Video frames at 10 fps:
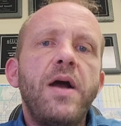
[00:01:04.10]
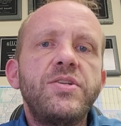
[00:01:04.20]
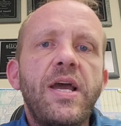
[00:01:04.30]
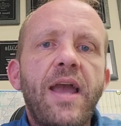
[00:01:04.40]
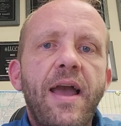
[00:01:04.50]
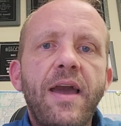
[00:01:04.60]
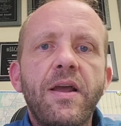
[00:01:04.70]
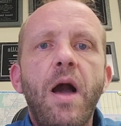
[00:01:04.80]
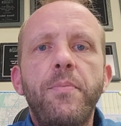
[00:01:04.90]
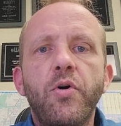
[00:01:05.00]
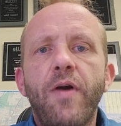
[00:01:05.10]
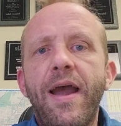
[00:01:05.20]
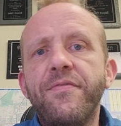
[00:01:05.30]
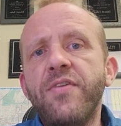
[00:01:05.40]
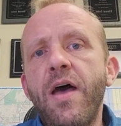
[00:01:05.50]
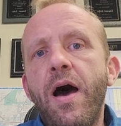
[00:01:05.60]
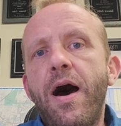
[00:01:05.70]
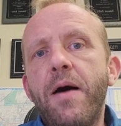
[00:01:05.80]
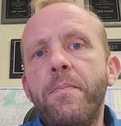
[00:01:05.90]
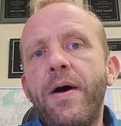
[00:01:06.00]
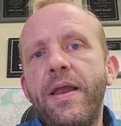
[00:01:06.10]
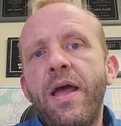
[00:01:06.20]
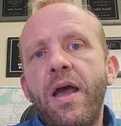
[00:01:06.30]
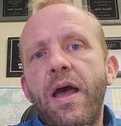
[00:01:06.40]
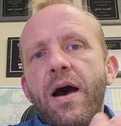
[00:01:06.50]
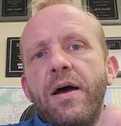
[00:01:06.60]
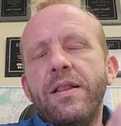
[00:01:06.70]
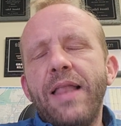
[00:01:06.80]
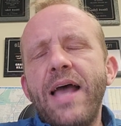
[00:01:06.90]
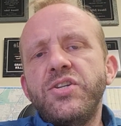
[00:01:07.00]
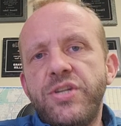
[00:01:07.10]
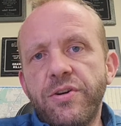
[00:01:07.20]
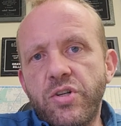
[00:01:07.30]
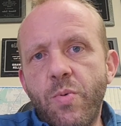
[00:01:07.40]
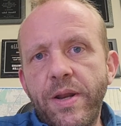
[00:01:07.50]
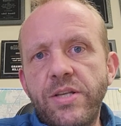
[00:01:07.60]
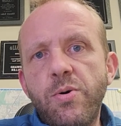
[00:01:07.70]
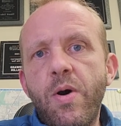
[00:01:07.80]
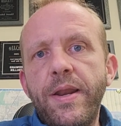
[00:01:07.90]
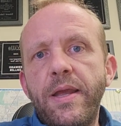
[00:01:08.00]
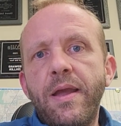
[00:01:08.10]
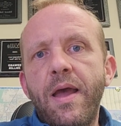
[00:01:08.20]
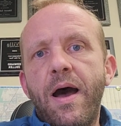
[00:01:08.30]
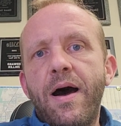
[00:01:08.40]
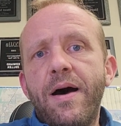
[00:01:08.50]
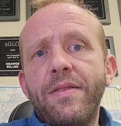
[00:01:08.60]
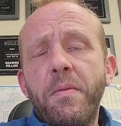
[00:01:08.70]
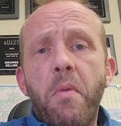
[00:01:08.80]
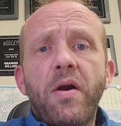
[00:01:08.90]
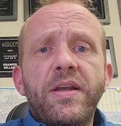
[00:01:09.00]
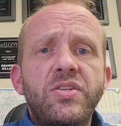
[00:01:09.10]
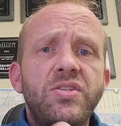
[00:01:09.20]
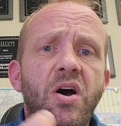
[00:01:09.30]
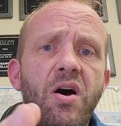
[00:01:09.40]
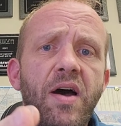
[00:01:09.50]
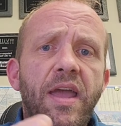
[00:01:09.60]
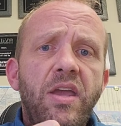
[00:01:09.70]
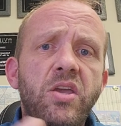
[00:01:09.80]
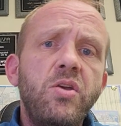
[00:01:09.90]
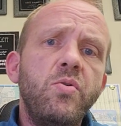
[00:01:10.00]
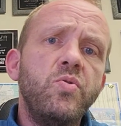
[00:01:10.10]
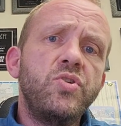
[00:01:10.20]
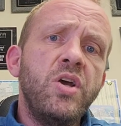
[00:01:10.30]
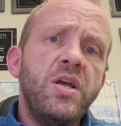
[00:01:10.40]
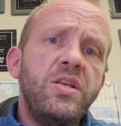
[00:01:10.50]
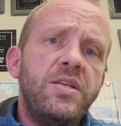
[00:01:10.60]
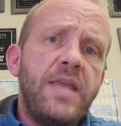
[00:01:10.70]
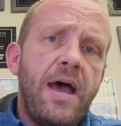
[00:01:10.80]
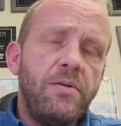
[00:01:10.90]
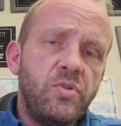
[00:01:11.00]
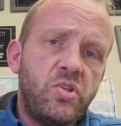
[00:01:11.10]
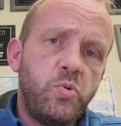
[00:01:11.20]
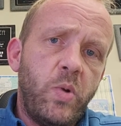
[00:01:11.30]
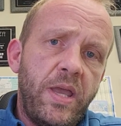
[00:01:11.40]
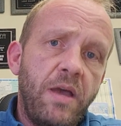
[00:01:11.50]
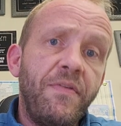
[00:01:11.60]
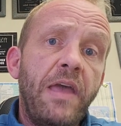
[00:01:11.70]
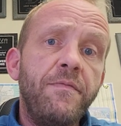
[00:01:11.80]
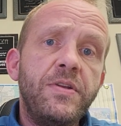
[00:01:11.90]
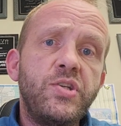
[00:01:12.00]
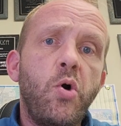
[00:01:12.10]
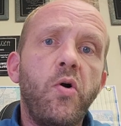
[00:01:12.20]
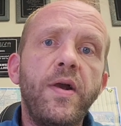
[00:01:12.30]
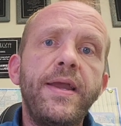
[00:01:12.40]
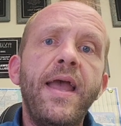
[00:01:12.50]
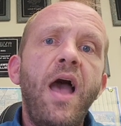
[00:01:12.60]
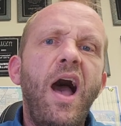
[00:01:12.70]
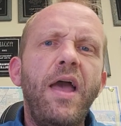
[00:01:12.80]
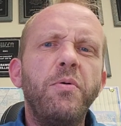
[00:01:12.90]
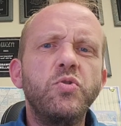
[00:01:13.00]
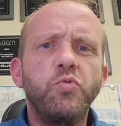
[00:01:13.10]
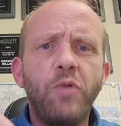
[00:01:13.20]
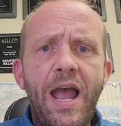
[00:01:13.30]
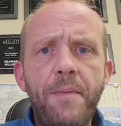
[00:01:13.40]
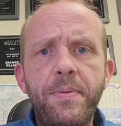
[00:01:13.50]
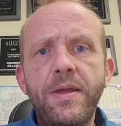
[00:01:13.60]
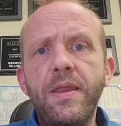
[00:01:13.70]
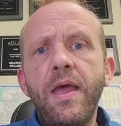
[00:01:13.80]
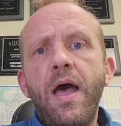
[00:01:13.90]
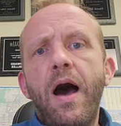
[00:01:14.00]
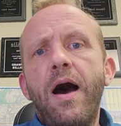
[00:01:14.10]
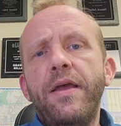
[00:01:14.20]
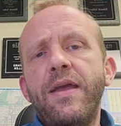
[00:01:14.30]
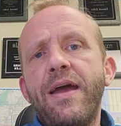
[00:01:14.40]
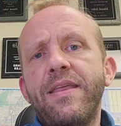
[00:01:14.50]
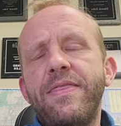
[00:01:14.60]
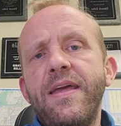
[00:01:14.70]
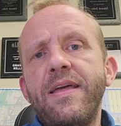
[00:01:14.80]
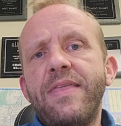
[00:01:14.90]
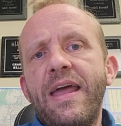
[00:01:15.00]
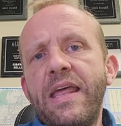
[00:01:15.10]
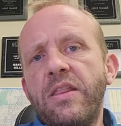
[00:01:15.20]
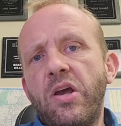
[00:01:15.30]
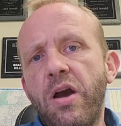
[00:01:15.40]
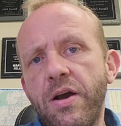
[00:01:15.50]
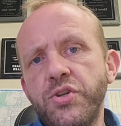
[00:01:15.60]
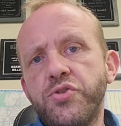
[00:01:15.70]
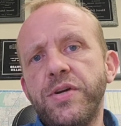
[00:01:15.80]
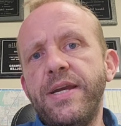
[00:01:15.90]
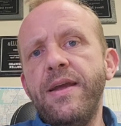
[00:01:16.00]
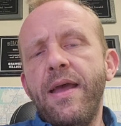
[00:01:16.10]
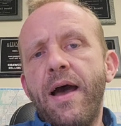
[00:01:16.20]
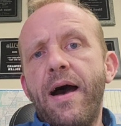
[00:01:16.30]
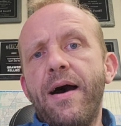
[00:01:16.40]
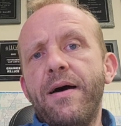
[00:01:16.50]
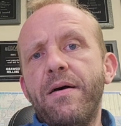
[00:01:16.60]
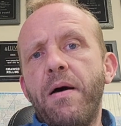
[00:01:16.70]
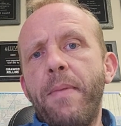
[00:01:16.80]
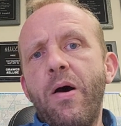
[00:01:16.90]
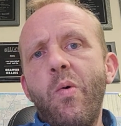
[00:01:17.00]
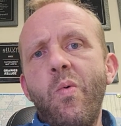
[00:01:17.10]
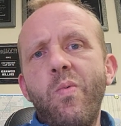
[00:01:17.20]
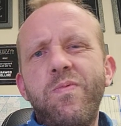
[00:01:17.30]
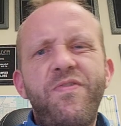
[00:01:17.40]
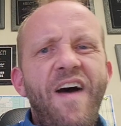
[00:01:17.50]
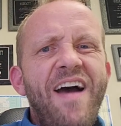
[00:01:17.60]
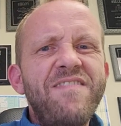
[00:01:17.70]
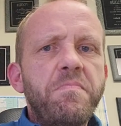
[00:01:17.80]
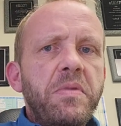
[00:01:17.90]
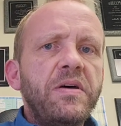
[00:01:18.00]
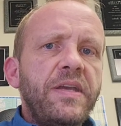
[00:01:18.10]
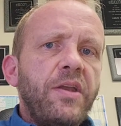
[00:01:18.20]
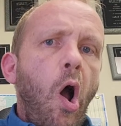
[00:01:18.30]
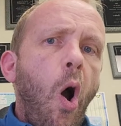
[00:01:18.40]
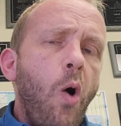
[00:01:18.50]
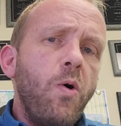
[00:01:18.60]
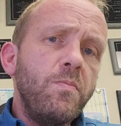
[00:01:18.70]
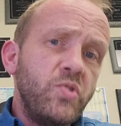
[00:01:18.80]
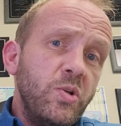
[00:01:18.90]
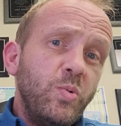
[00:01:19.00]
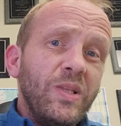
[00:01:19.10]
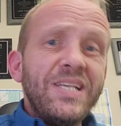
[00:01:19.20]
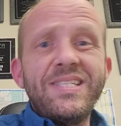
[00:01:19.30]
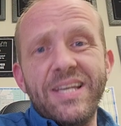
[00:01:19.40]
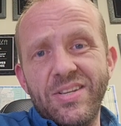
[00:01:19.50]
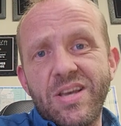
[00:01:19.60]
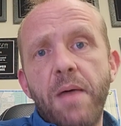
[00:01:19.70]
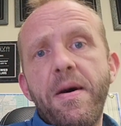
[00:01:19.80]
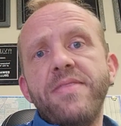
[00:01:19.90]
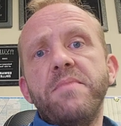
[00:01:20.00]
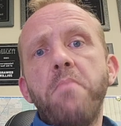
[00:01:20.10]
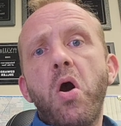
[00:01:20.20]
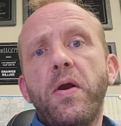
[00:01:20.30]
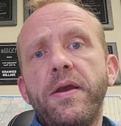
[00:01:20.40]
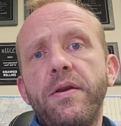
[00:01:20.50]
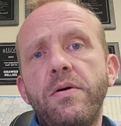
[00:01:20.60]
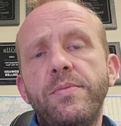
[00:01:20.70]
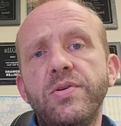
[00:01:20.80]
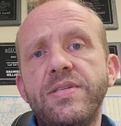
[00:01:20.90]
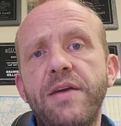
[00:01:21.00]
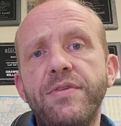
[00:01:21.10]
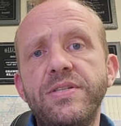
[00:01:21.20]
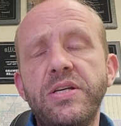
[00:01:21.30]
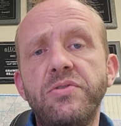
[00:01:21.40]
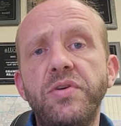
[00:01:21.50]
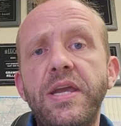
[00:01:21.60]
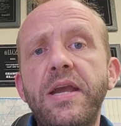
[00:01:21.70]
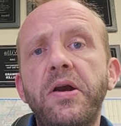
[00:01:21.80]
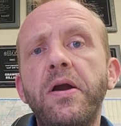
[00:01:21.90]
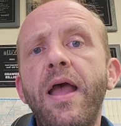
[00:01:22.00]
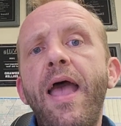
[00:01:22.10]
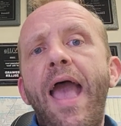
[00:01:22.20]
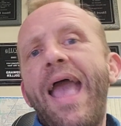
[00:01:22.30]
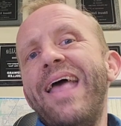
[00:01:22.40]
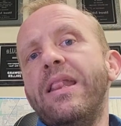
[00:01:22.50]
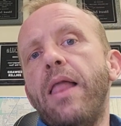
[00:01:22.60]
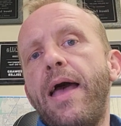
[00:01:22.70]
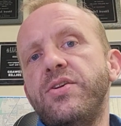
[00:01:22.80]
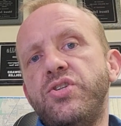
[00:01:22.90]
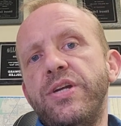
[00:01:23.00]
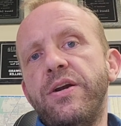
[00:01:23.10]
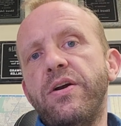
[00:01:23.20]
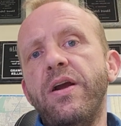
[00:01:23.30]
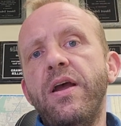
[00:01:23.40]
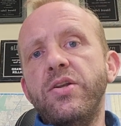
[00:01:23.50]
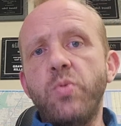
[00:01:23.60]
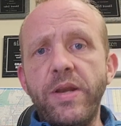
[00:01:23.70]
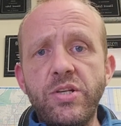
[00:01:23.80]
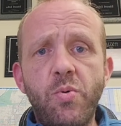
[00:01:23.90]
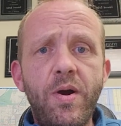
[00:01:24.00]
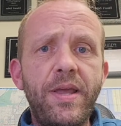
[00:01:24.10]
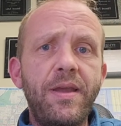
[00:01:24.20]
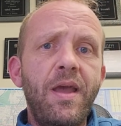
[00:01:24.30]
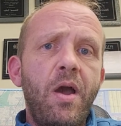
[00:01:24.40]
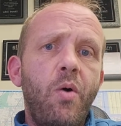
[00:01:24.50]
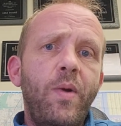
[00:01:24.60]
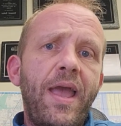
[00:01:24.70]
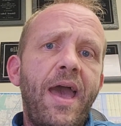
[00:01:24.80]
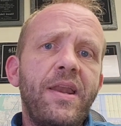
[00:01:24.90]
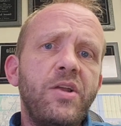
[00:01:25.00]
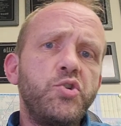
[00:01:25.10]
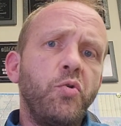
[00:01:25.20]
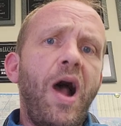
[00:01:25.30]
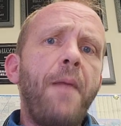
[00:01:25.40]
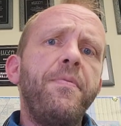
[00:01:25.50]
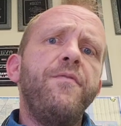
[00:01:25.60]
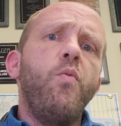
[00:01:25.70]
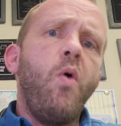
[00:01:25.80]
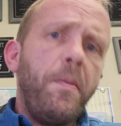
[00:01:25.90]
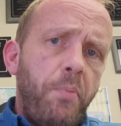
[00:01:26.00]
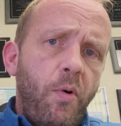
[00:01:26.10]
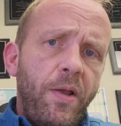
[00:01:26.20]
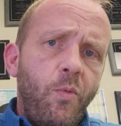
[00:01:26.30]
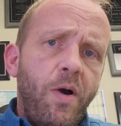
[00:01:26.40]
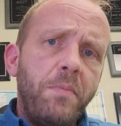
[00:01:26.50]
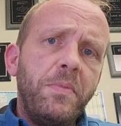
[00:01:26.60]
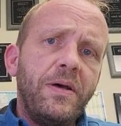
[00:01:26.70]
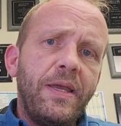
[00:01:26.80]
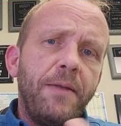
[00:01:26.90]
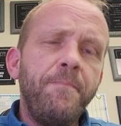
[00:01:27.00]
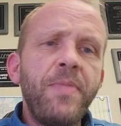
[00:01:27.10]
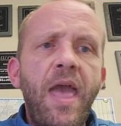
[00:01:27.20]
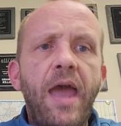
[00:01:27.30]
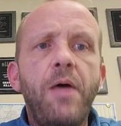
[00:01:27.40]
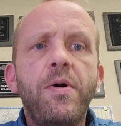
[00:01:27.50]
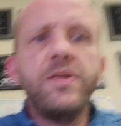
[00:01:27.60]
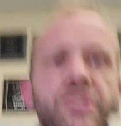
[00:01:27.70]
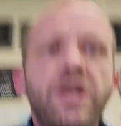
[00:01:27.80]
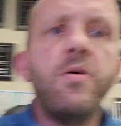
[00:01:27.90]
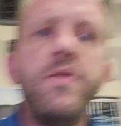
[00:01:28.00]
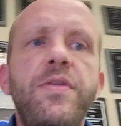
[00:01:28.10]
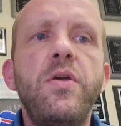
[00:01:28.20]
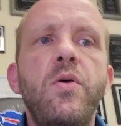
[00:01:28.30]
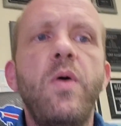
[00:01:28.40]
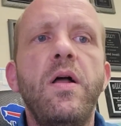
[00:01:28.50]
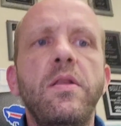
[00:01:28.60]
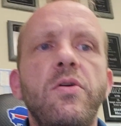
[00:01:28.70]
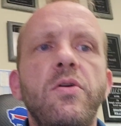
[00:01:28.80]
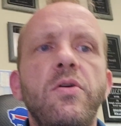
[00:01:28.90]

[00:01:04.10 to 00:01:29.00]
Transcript: much, I, I, got a couple graphs, uh, but uh, last year, 2020, uh, the market saw a huge downswing of inventory. Uh, it was rapid. Uh, you got to think that in the country, uh, about 5 million homes, new listings come on the market almost every single year. And last year, 2020, we had a drop of 1.1 million. And I want to share with you a little